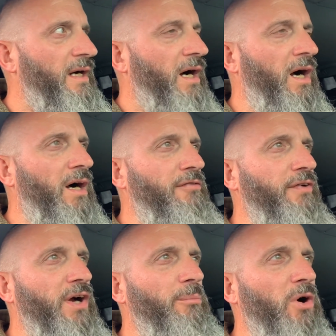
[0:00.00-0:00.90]
I
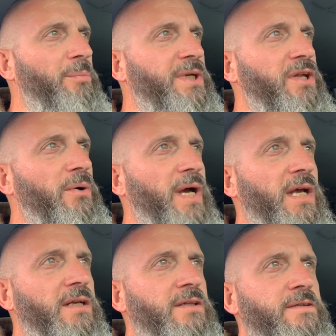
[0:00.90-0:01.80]
think I might be
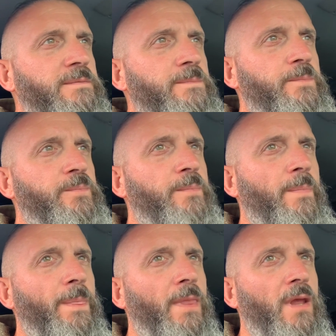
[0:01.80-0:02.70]
doing
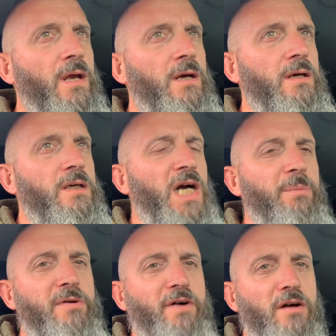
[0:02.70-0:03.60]
a
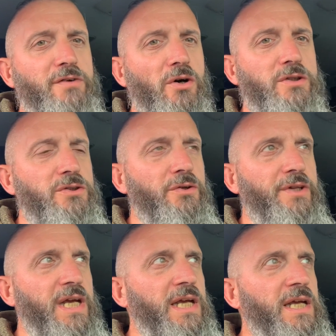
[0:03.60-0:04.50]
couple of overnights on
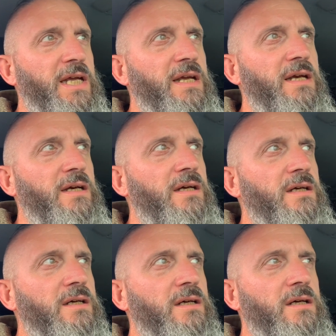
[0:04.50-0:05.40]
the
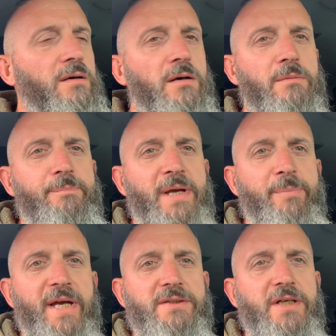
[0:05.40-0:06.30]
Big
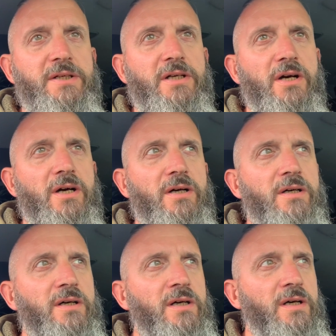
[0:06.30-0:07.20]
Pit Syndicate
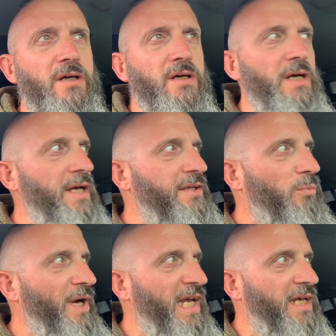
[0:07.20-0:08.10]
in the
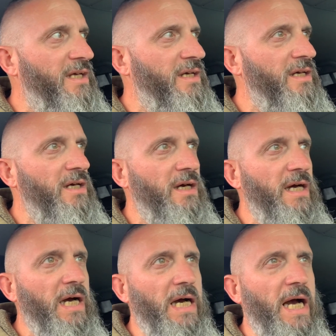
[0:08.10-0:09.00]
week,
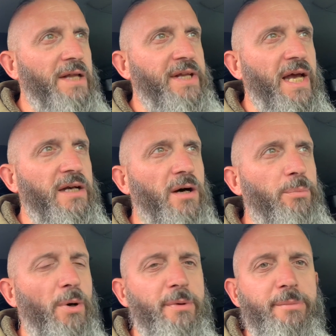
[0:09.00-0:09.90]
and then I'll
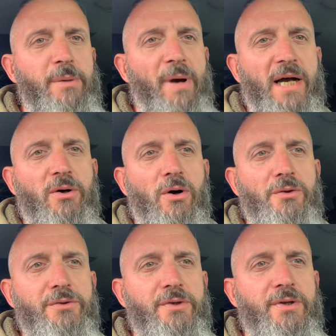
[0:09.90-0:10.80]
probably be back
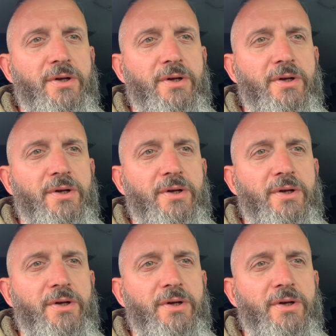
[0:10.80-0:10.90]
on